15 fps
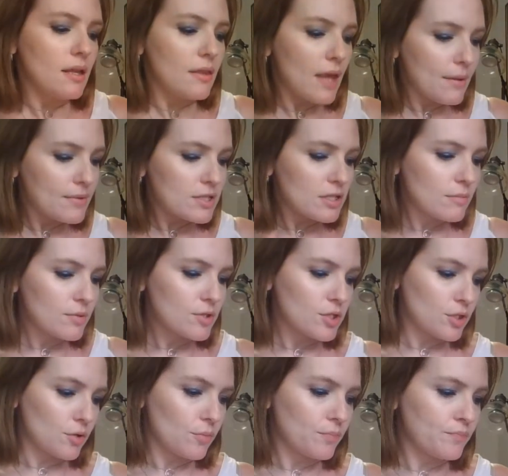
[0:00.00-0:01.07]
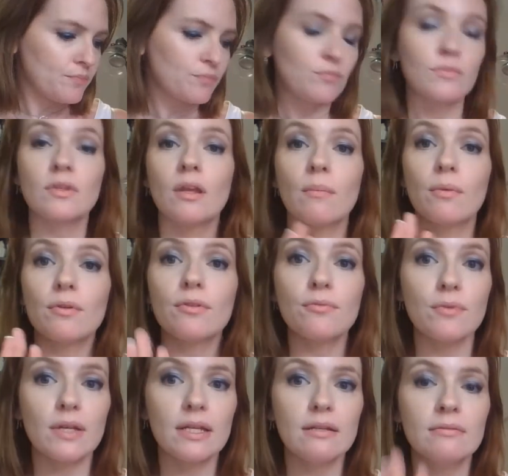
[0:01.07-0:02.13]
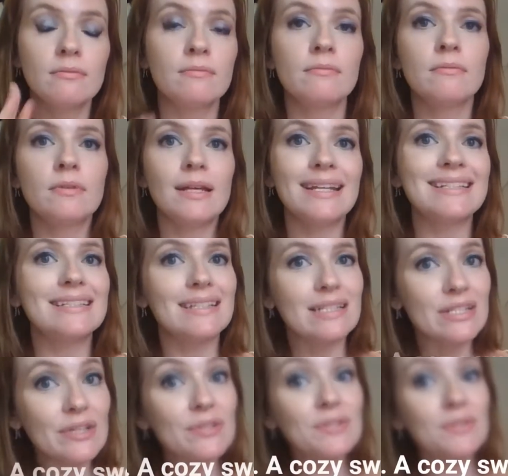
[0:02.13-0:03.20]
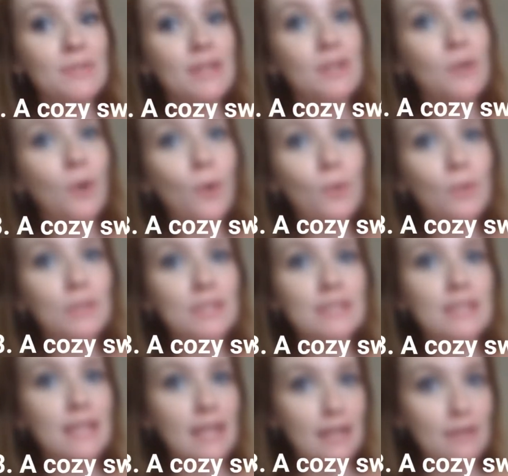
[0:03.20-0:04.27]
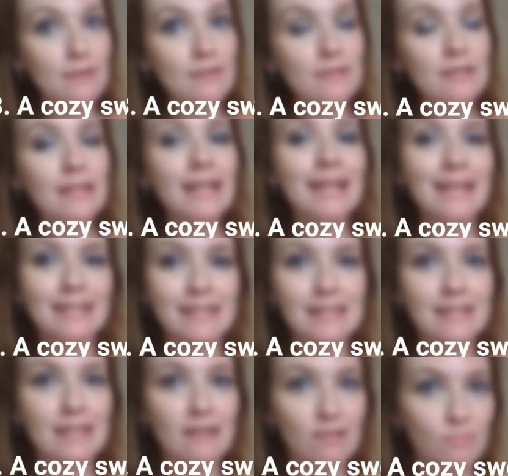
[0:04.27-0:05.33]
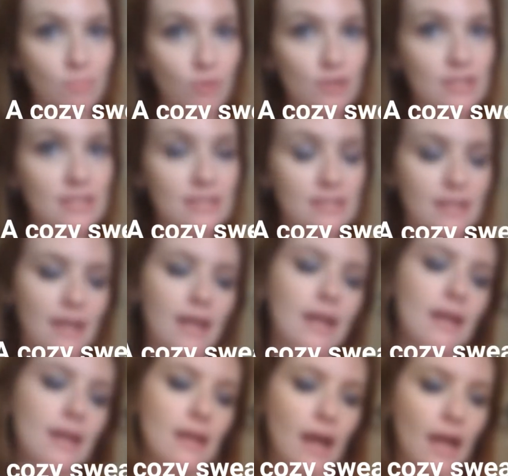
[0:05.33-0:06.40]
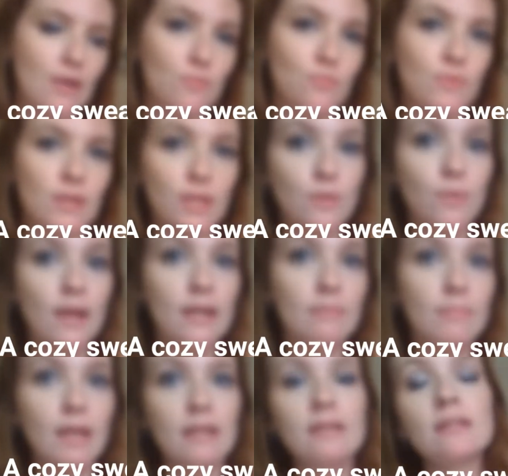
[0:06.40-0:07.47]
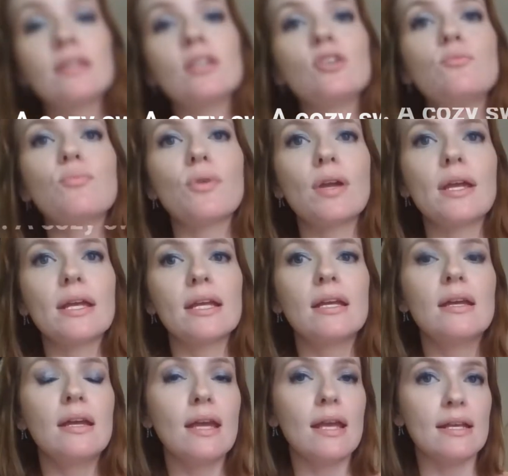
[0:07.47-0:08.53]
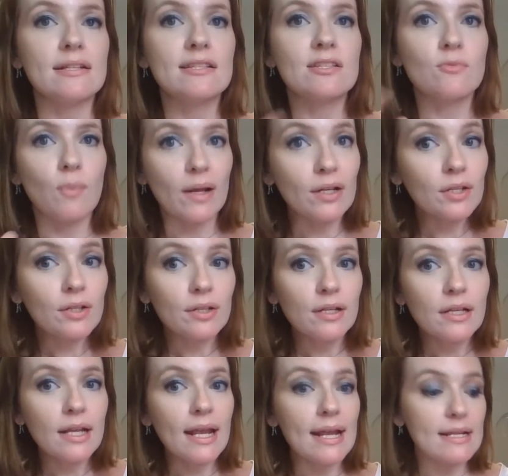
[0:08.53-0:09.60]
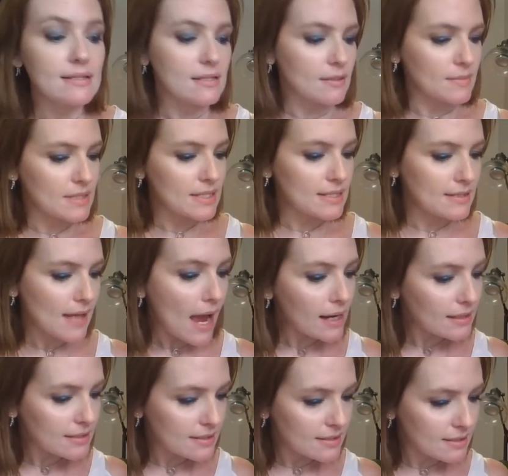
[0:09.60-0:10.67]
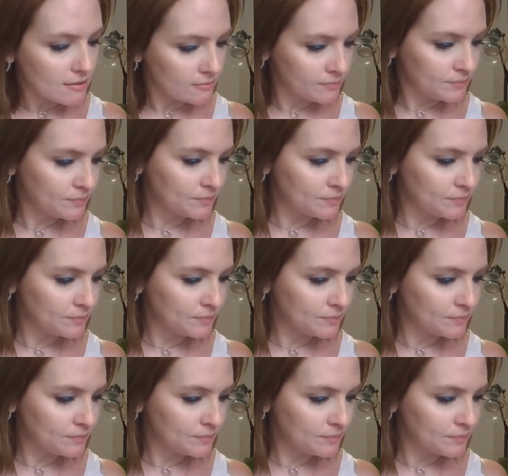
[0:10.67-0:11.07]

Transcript: That was number two. Number three, it does also get cold in the air and in the airports. I really recommend that you bring a sweater and some socks.